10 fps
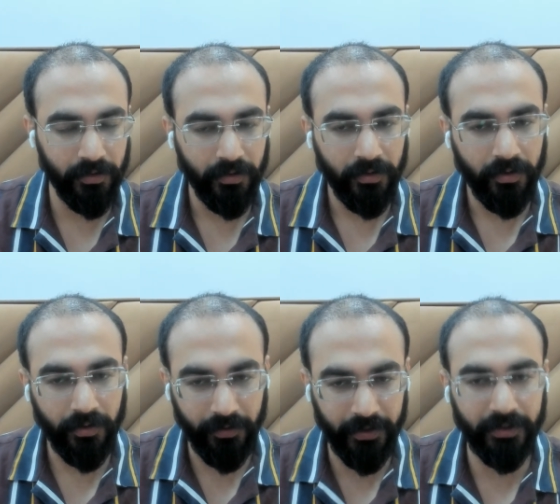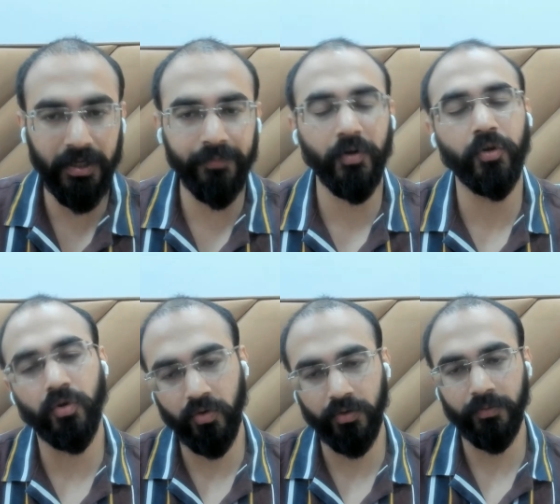Ethereum or
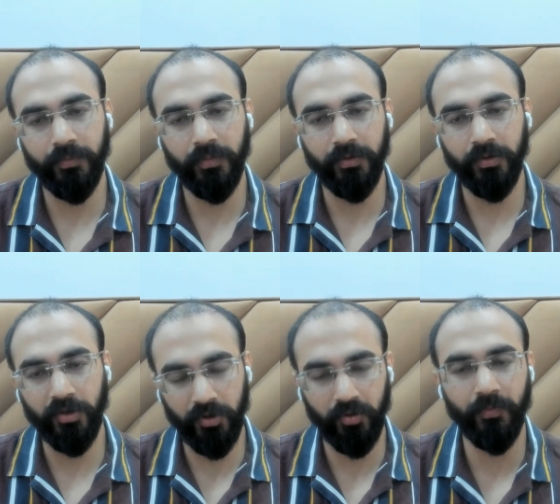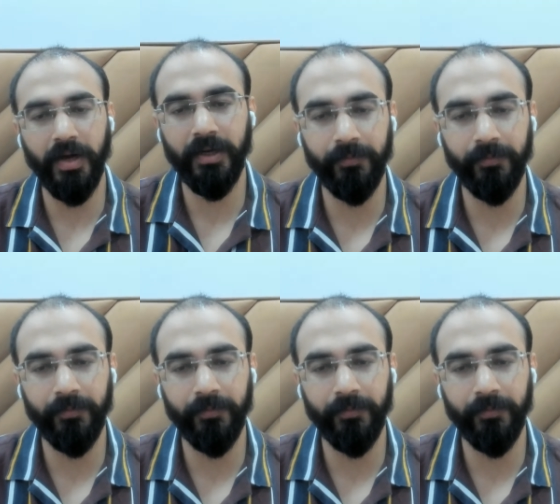Tron. You might